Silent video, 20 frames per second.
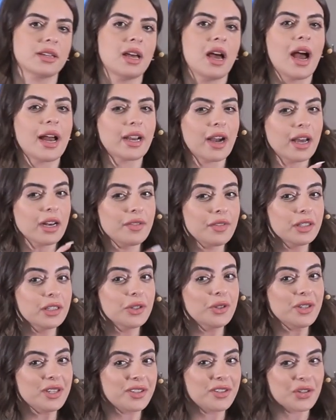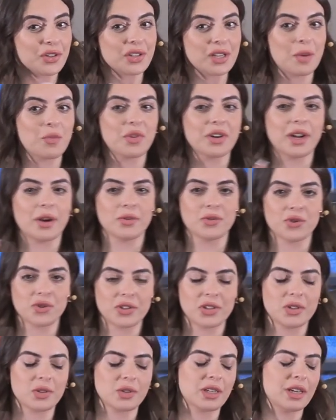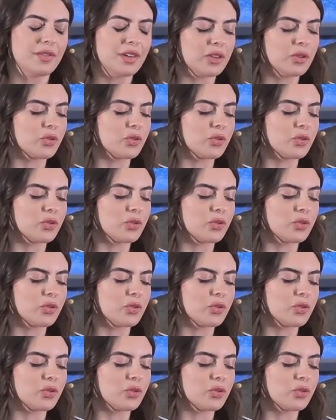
I kind of alluded to some when I was just giving